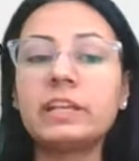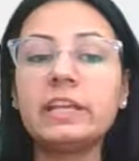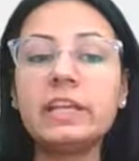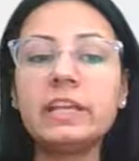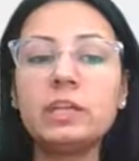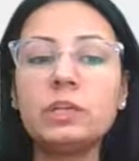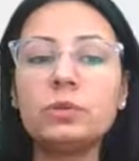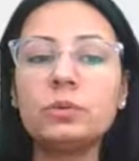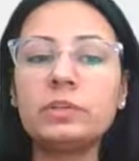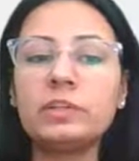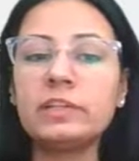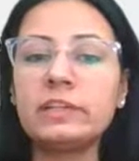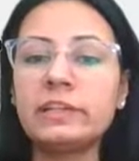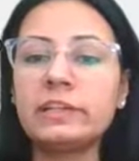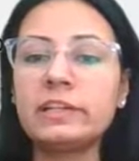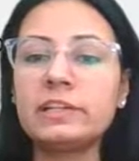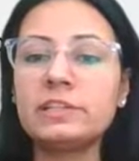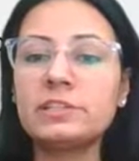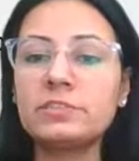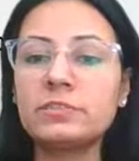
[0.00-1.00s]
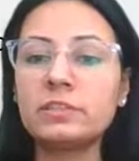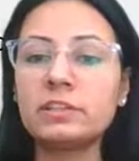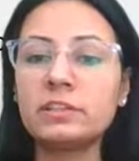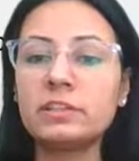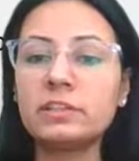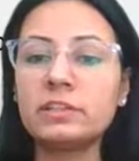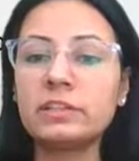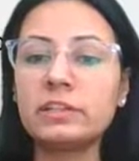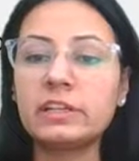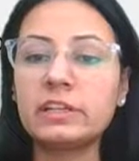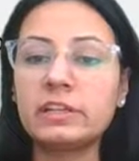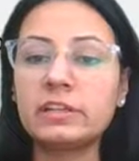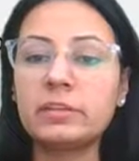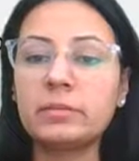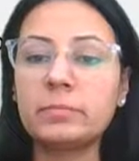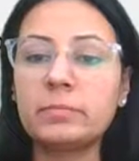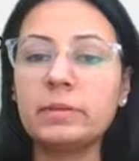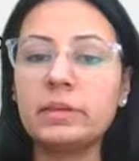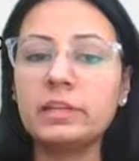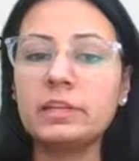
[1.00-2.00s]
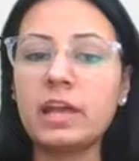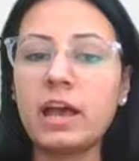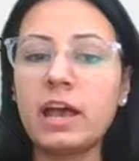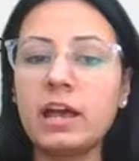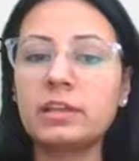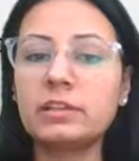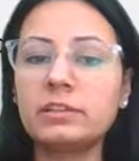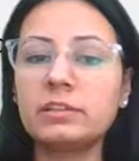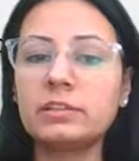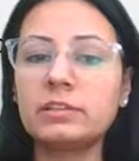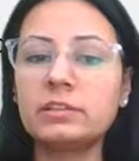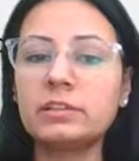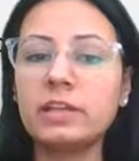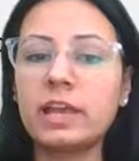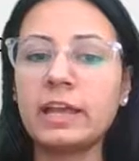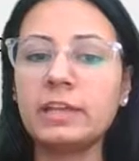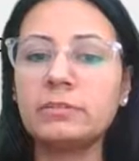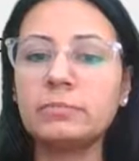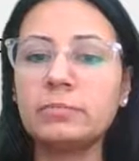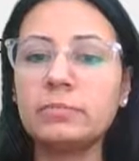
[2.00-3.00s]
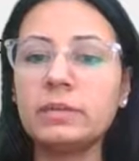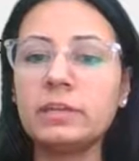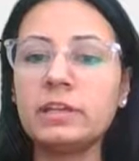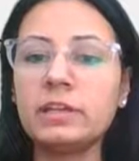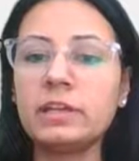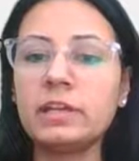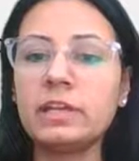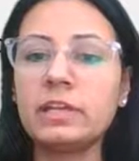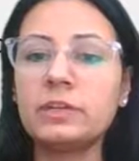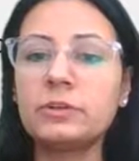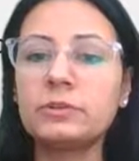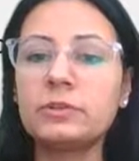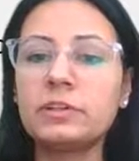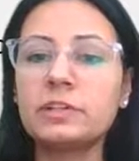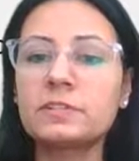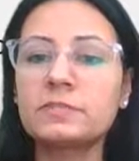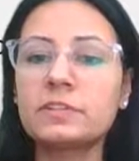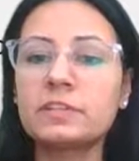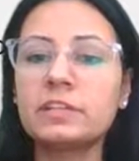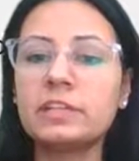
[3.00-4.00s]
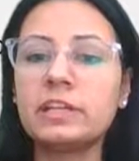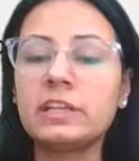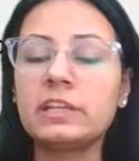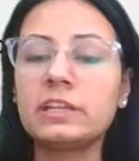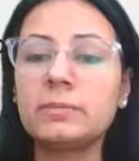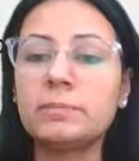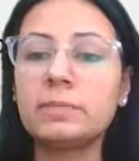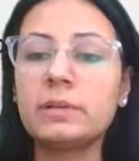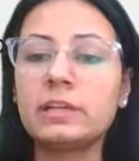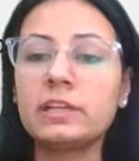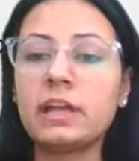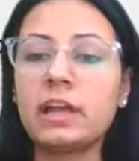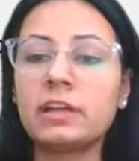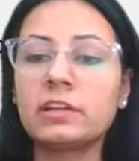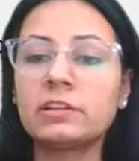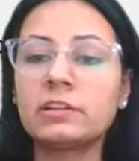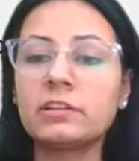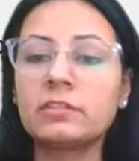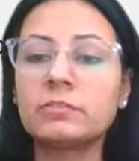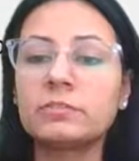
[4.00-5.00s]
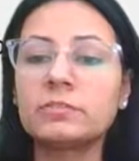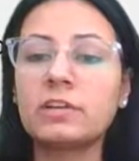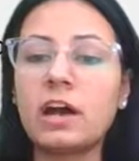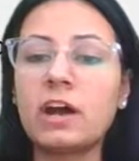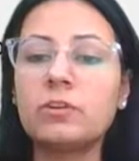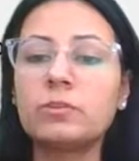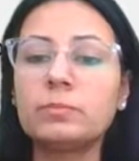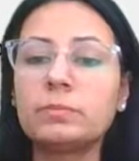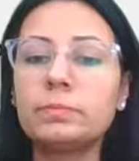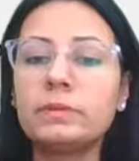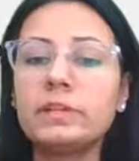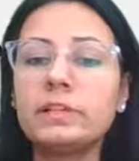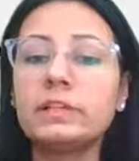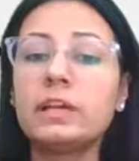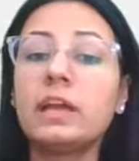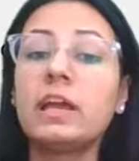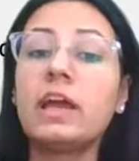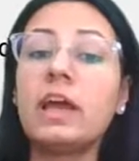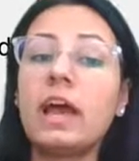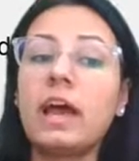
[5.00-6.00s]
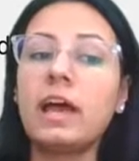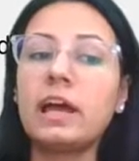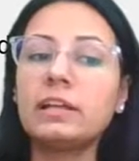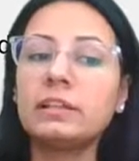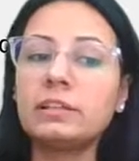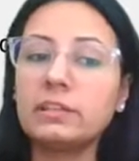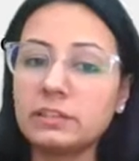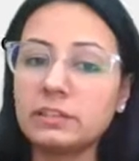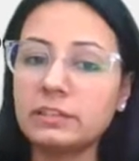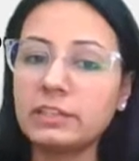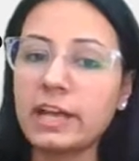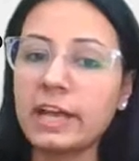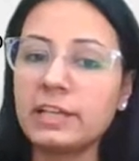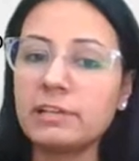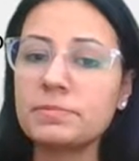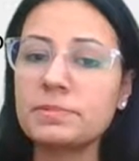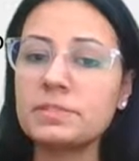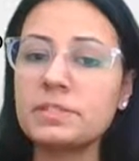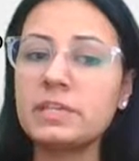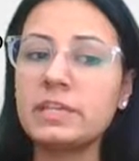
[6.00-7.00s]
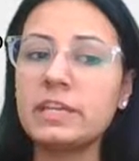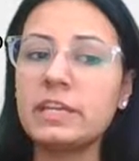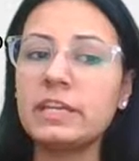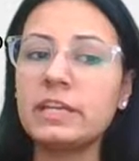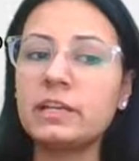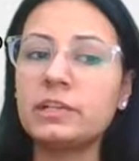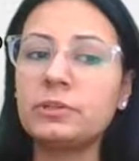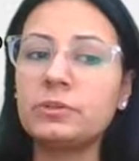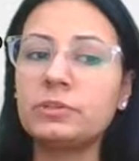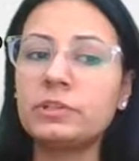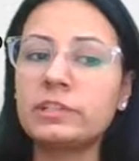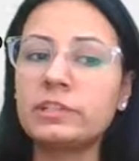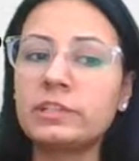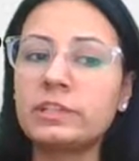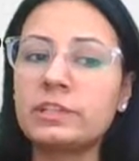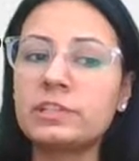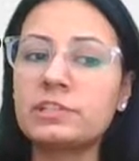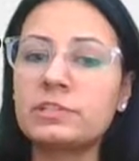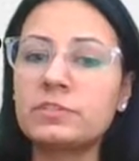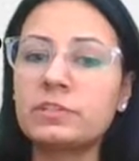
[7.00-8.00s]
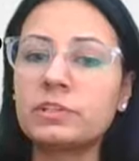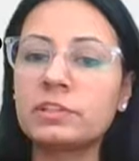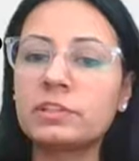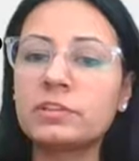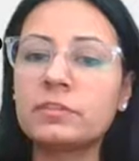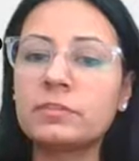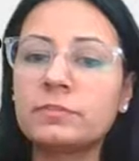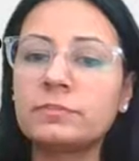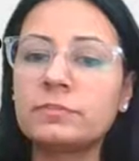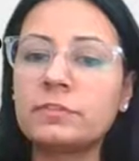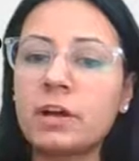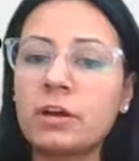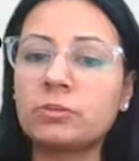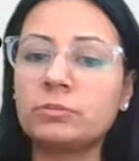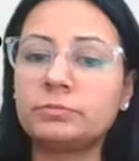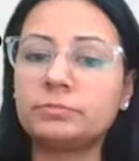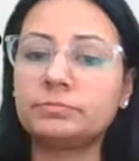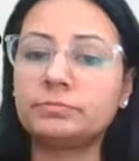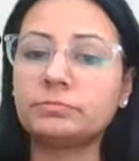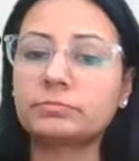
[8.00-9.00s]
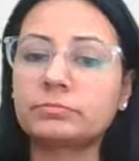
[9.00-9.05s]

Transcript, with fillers: agglutinates with the guinea pig and the type B agglutinates with guinea pig and the fowl pig, and the type C agglutinates with the fowl